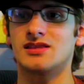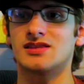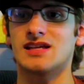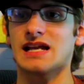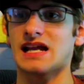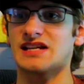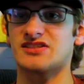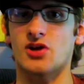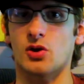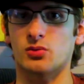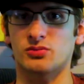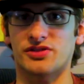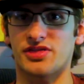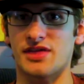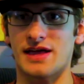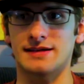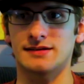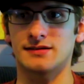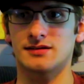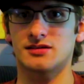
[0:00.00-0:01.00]
that I don't
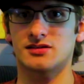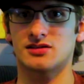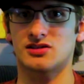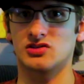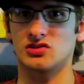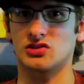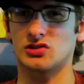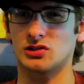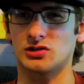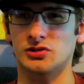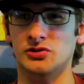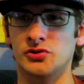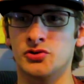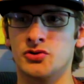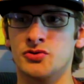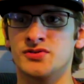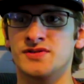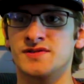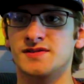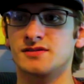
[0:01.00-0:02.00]
think
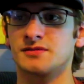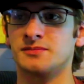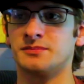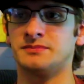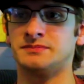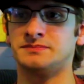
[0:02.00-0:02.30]
concludes